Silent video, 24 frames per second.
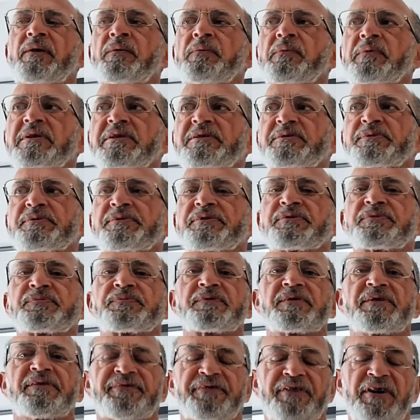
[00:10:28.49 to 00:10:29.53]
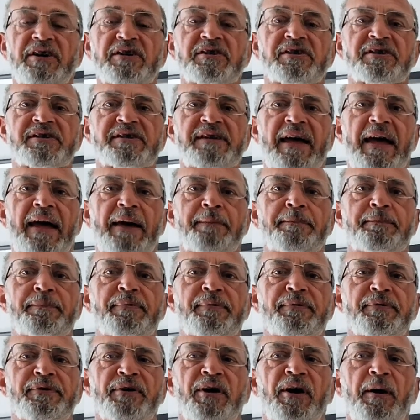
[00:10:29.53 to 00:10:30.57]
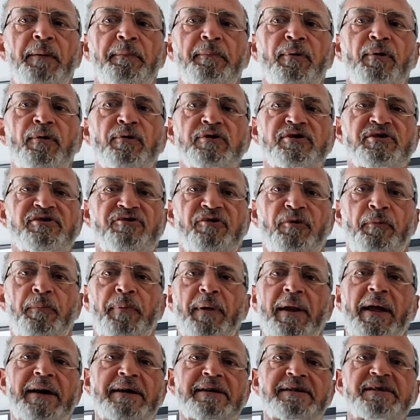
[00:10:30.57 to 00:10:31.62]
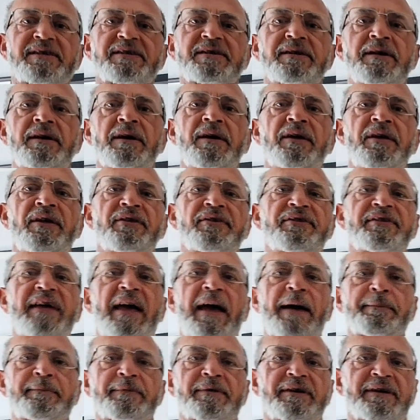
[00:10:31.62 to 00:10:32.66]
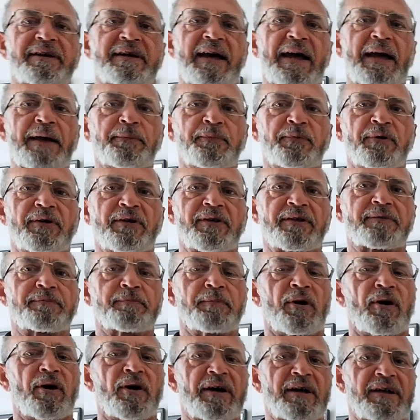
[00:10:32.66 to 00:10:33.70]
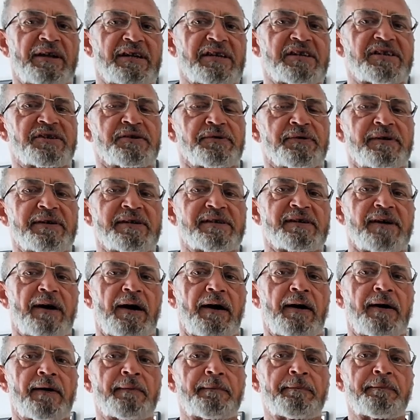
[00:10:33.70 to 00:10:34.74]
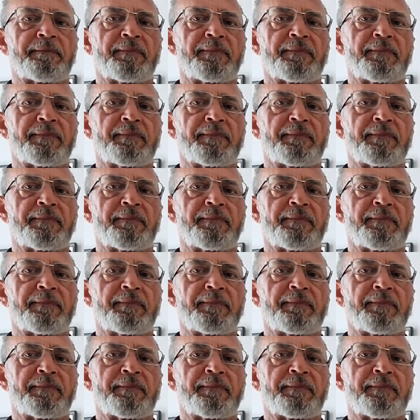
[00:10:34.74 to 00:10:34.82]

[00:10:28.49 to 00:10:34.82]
which was the first amp that I bought to replace the amp that came with my initial guitar.